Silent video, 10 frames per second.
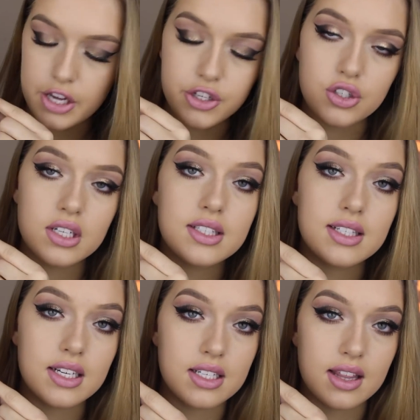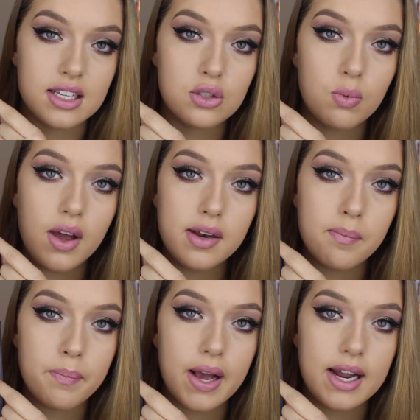I usually stick to this
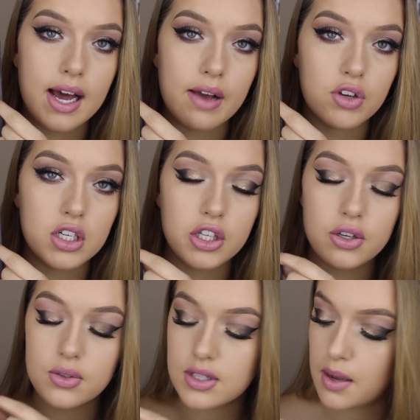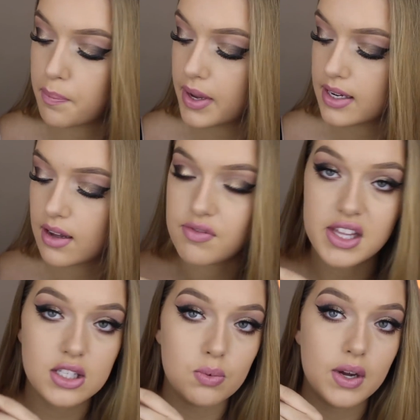one, but I'm gonna use a bit of
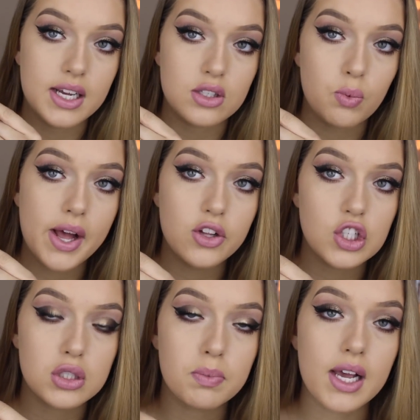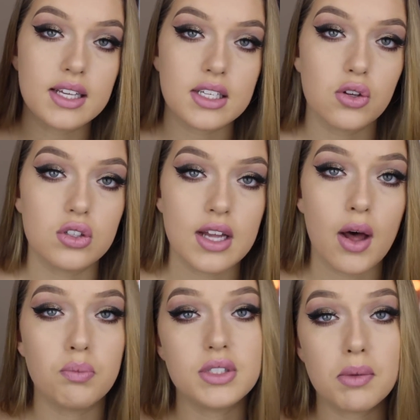this one as well, just because it will
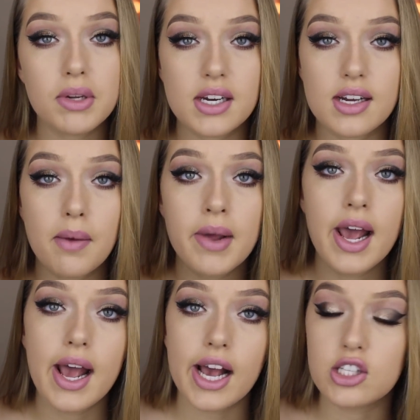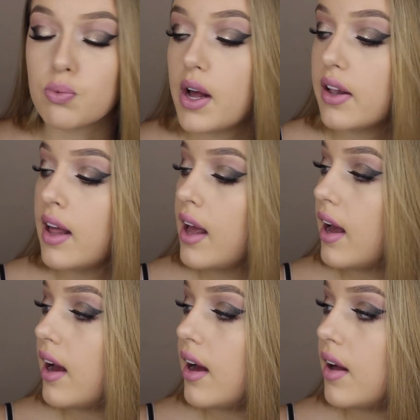help deepen it up, as well
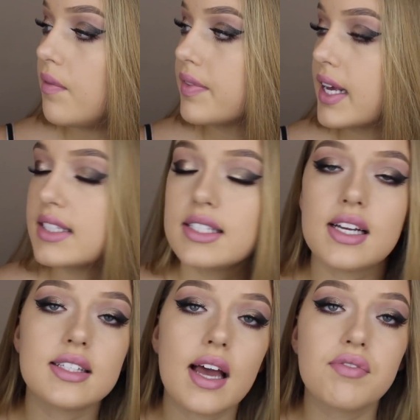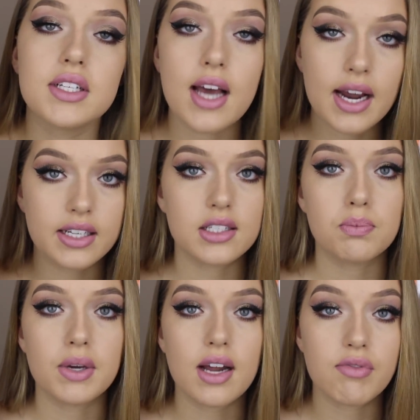as it does have the
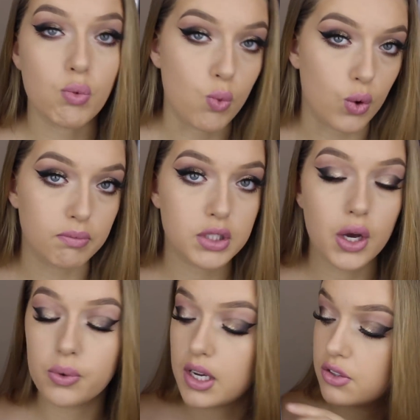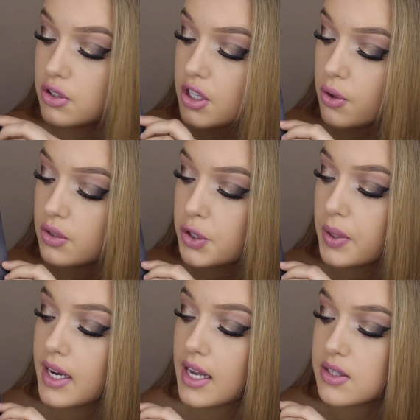tiniest bit of a warm tone undertone to
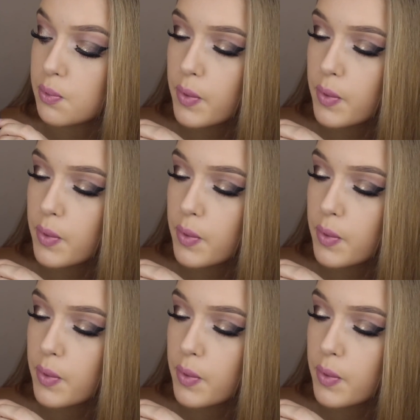it as